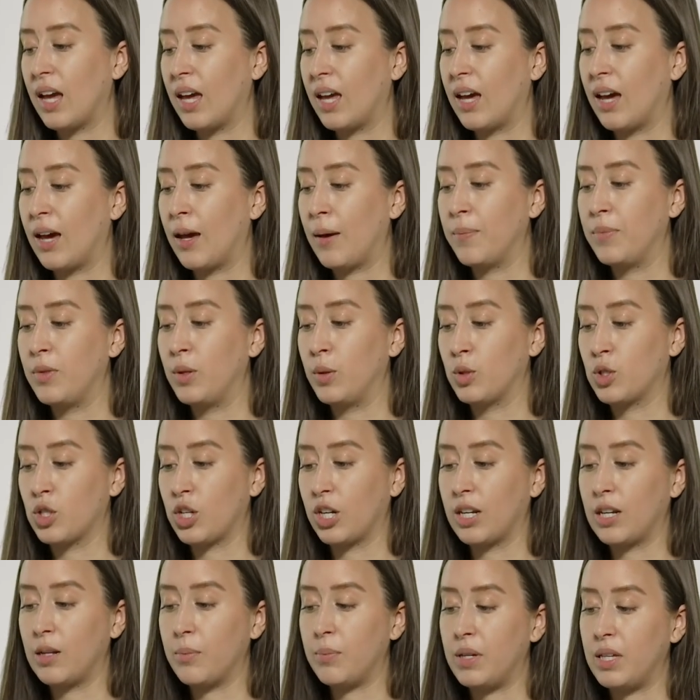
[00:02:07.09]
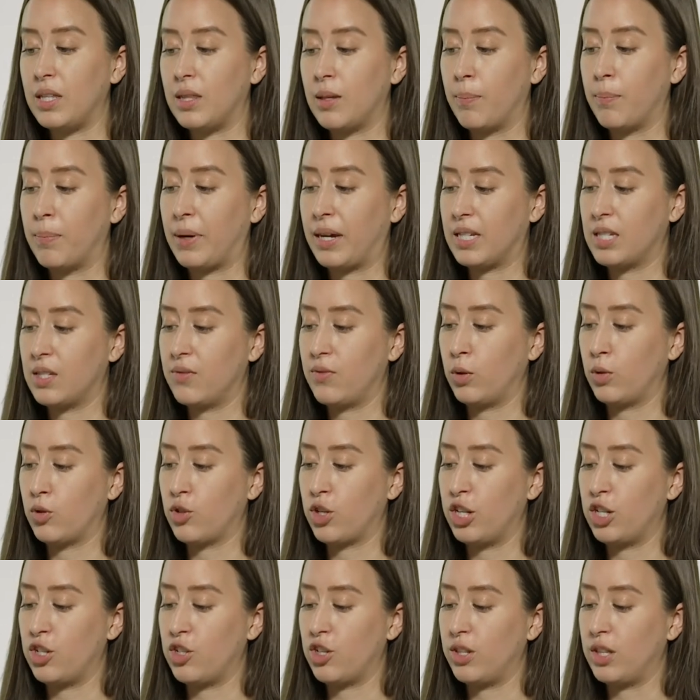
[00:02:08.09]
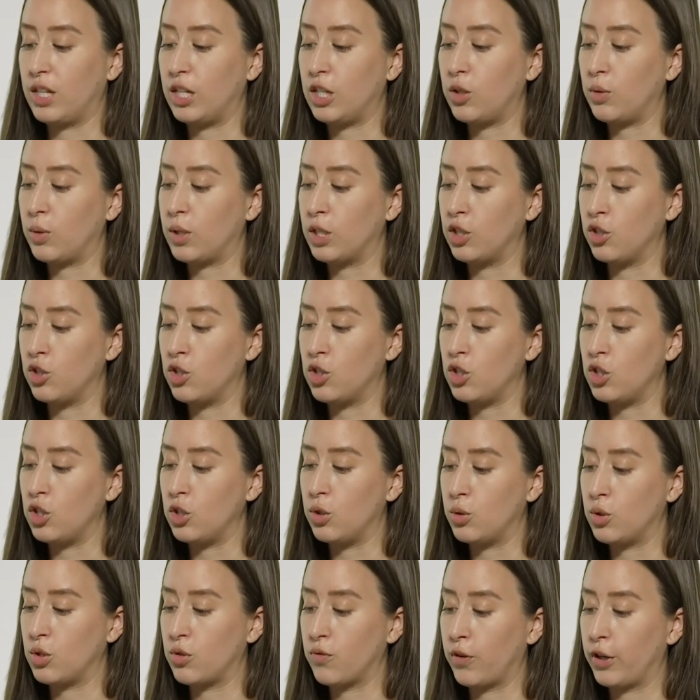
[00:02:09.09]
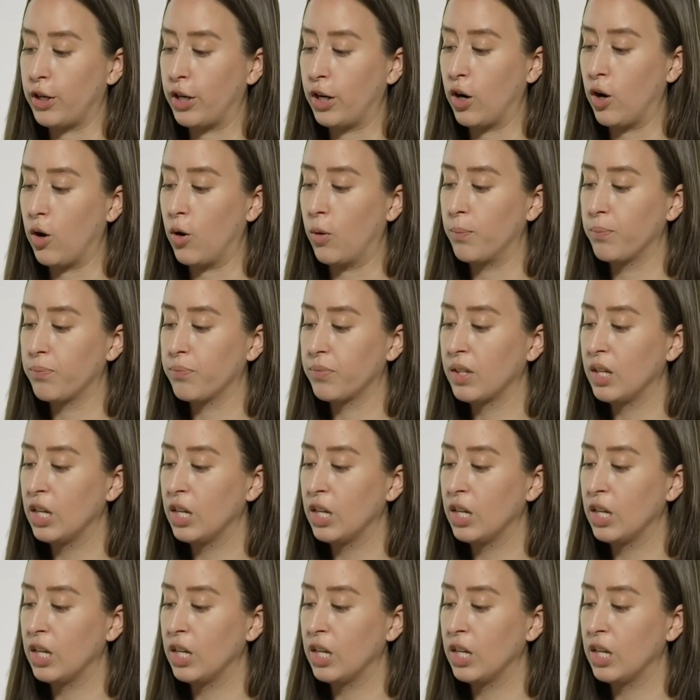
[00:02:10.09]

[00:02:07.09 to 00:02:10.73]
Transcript: um, those are going to be the best filtration that you can use for your home.